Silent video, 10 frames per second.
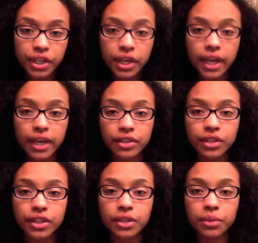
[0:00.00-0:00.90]
your hair
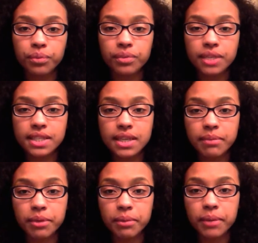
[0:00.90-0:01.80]
during the
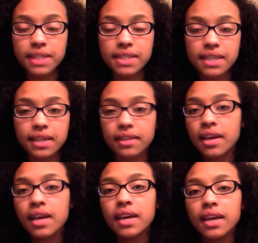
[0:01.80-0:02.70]
summer months. And
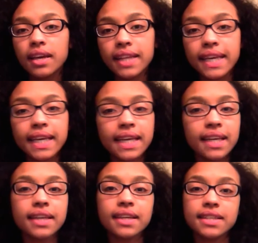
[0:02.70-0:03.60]
in the heat,
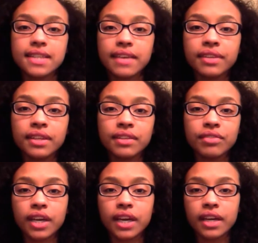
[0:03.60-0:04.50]
it can definitely leave
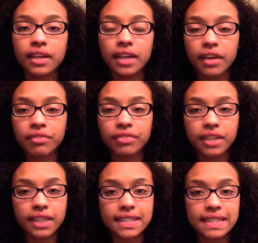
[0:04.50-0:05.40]
your hair
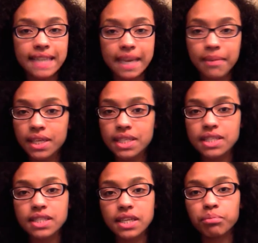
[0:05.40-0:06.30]
feeling
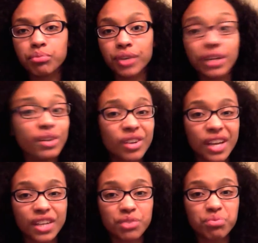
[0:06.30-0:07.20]
damaged and brittle
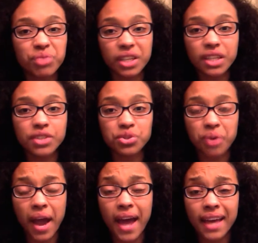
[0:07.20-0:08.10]
and really
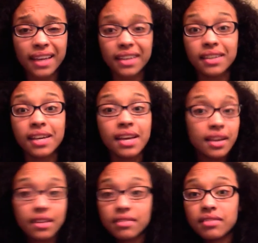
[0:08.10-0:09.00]
dry and
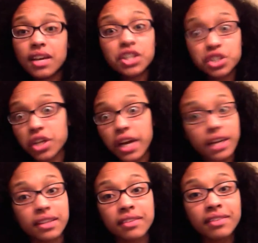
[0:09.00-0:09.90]

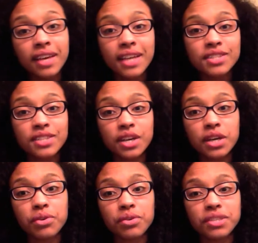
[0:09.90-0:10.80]
unattractive.
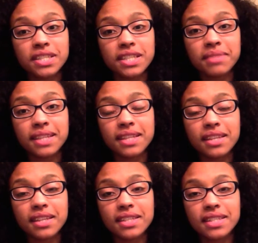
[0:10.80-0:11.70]
So some
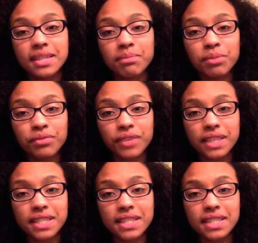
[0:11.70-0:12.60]
simple
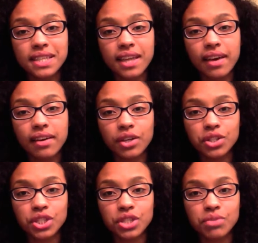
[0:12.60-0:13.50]
fixes to that are
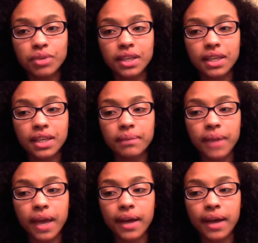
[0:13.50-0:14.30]
just really